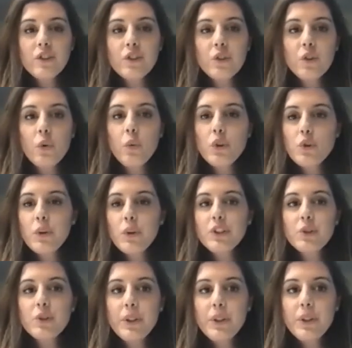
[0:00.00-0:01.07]
to which one do
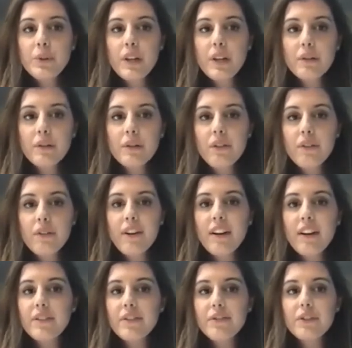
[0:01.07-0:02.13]
we use out of the 5
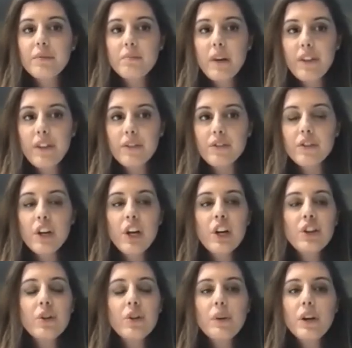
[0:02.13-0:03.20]
different methods?
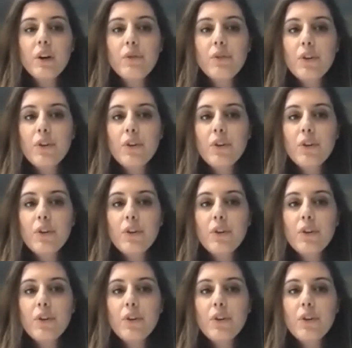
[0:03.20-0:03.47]
Do we go for the